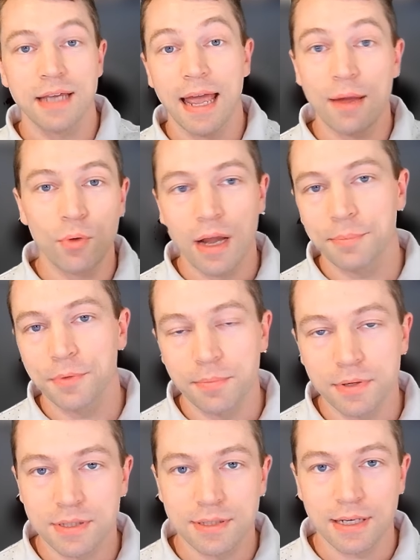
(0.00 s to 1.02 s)
Say, hey, we helped a
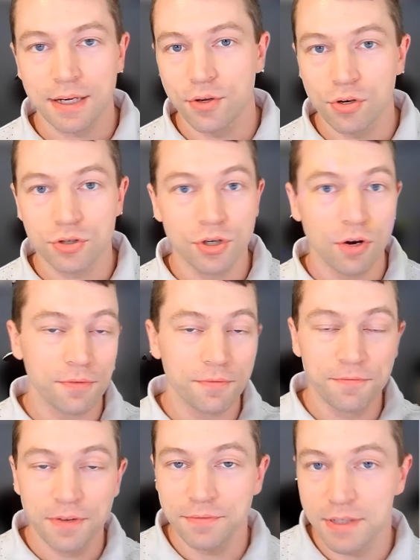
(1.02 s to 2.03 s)
business like yours go
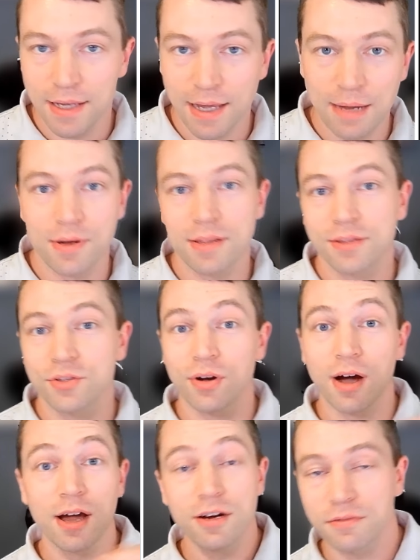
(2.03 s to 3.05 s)
from $50K a month to
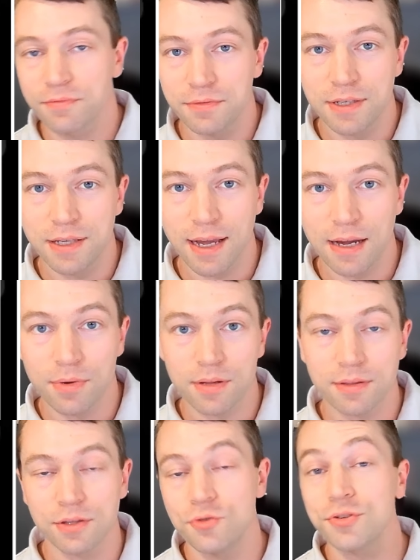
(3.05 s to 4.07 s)
$150K a
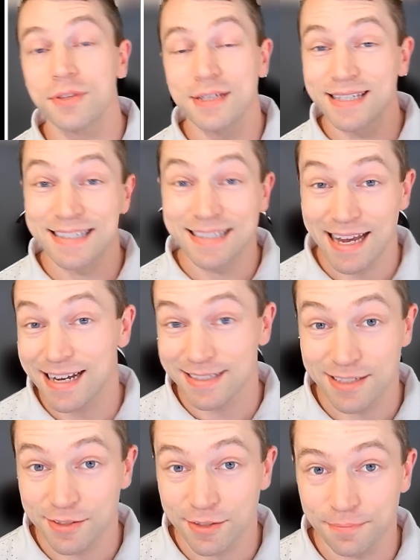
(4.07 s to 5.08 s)
month using this exact
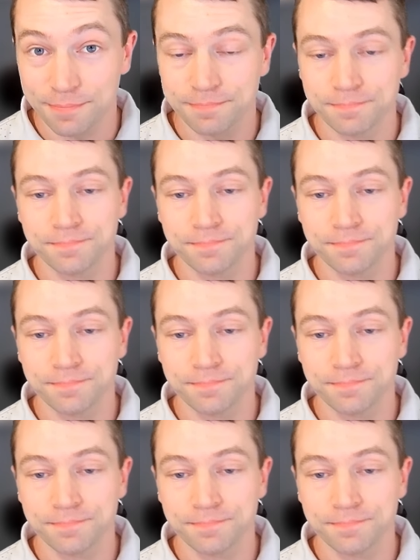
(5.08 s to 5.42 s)
system.